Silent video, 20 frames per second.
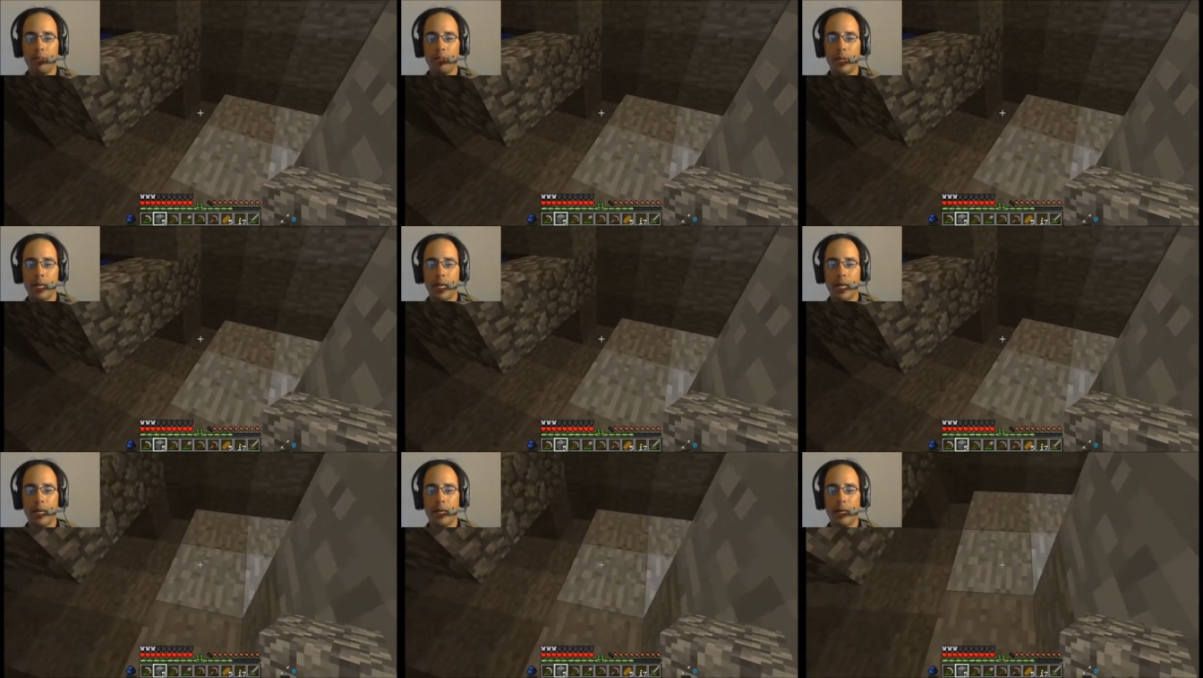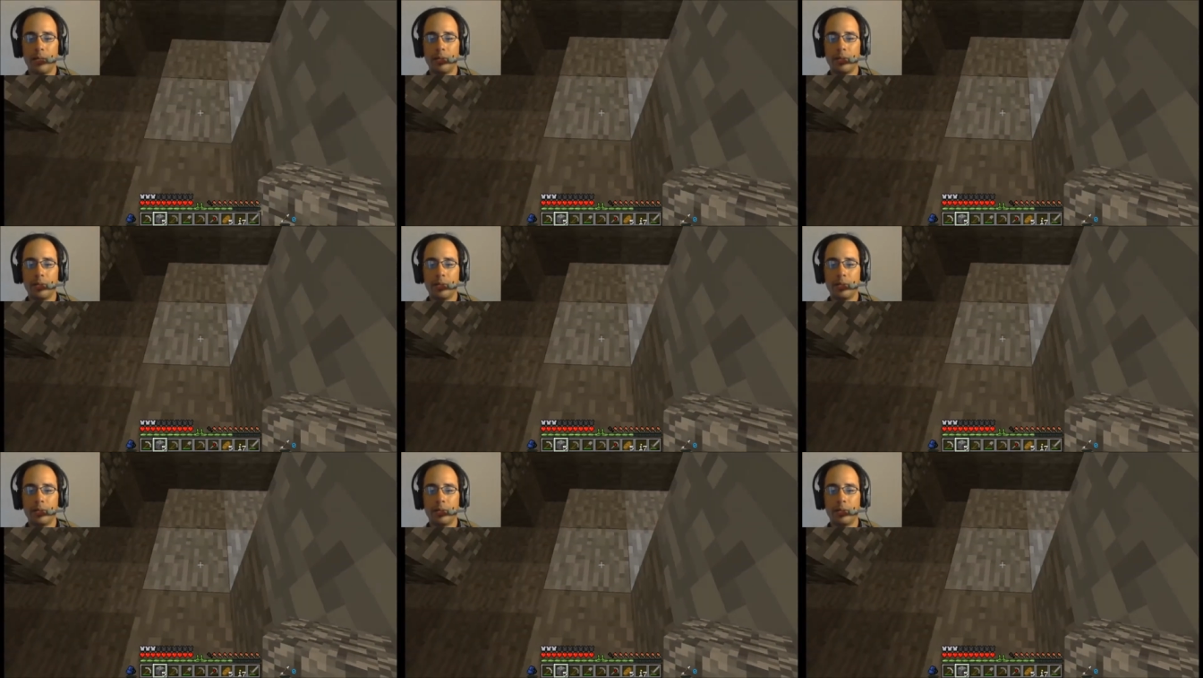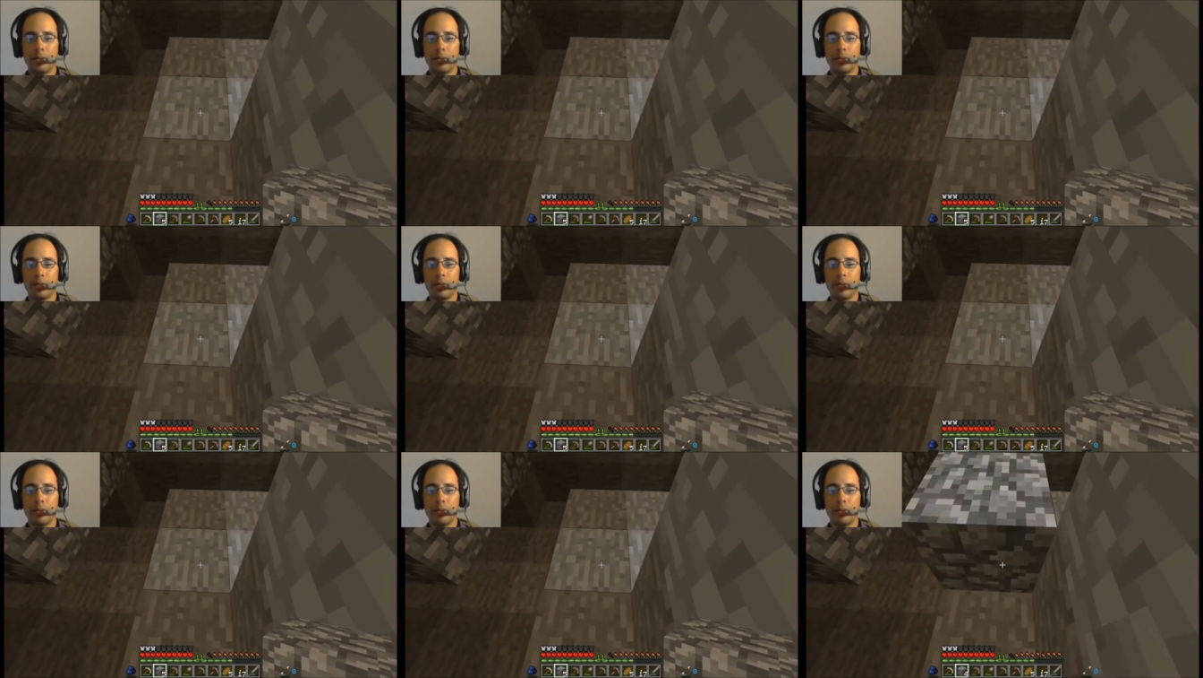How about,
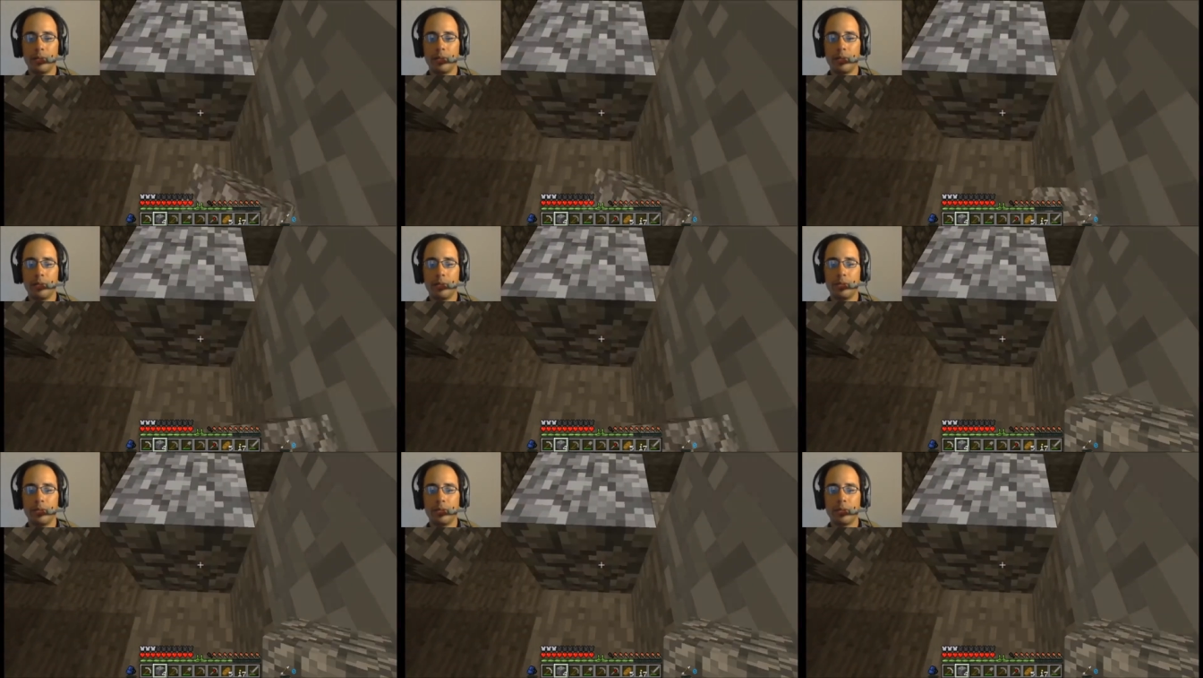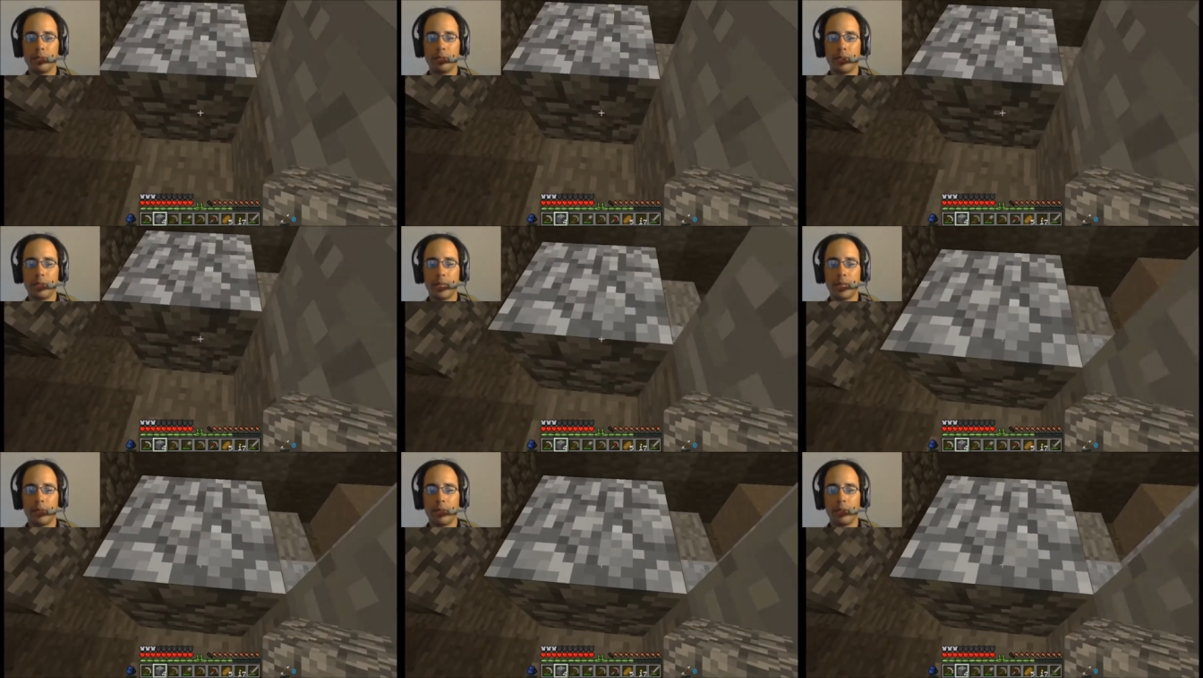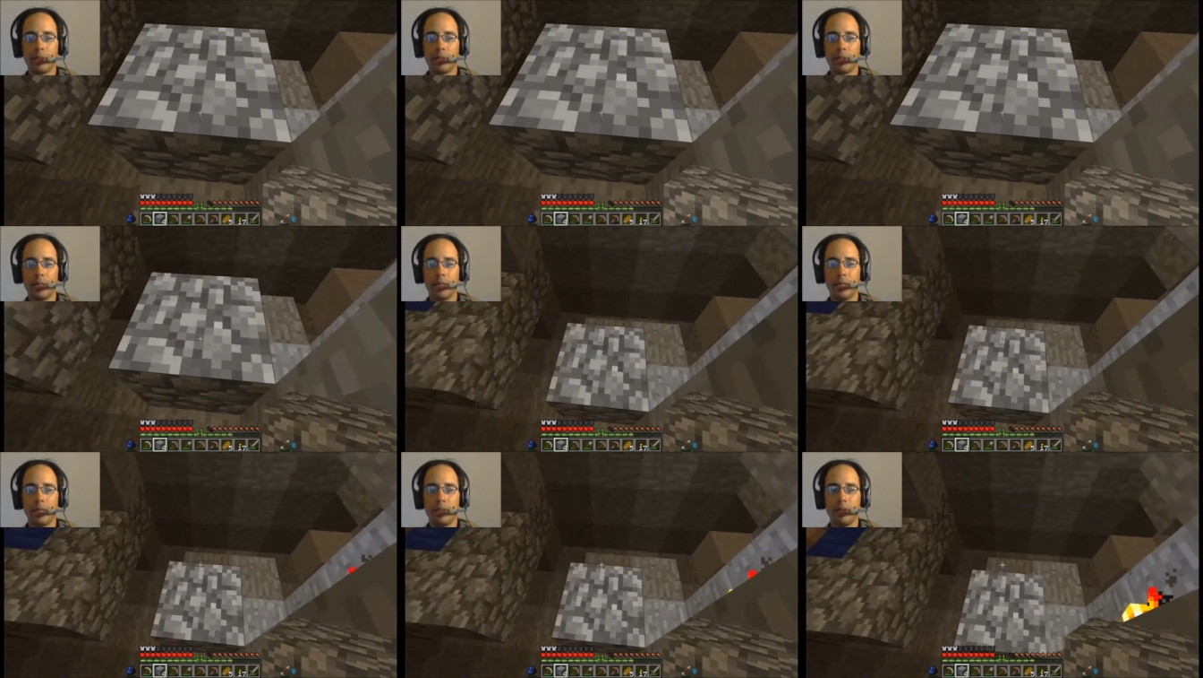uh, let's put
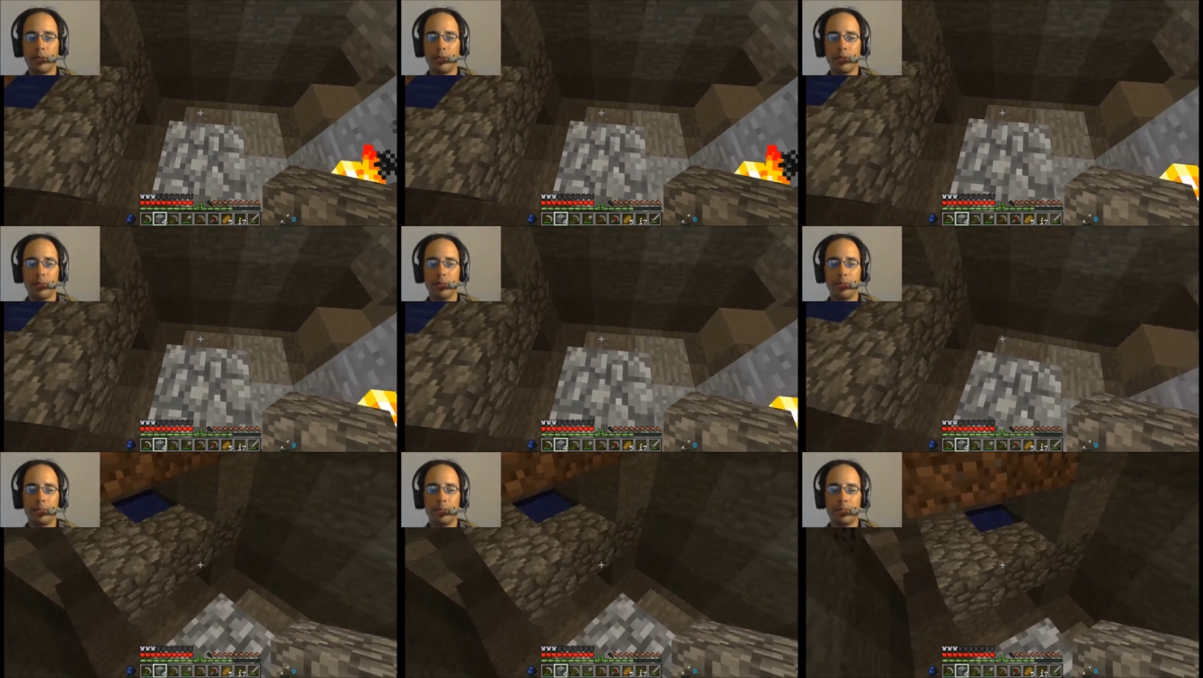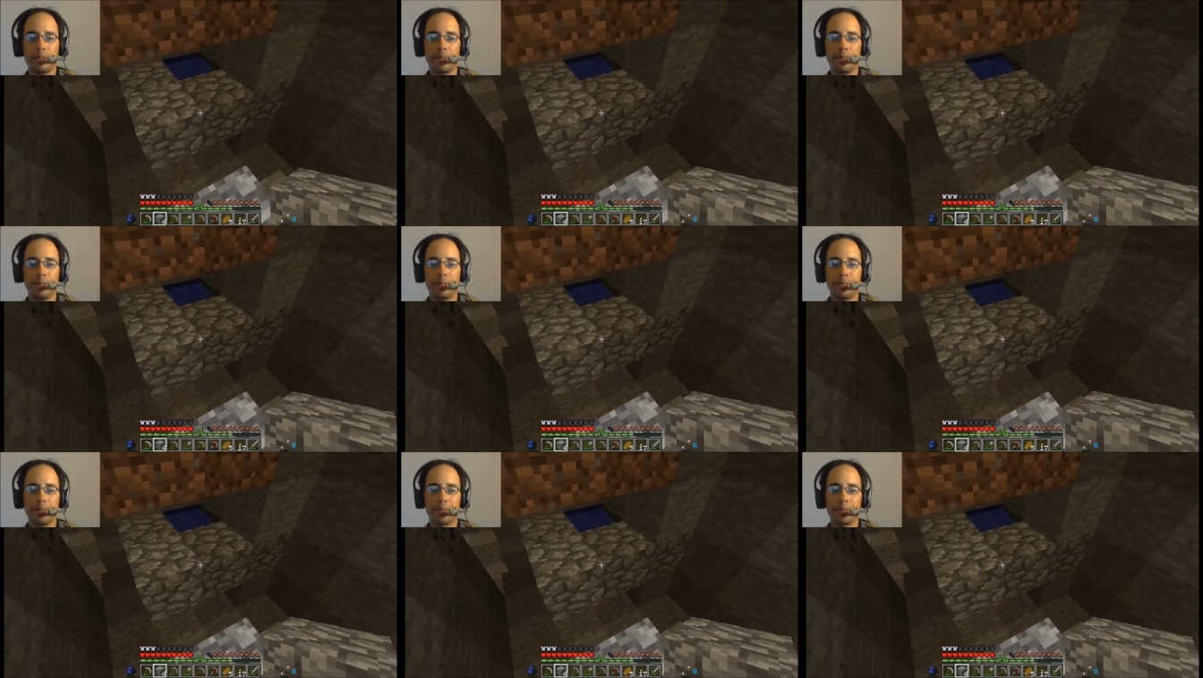that one there.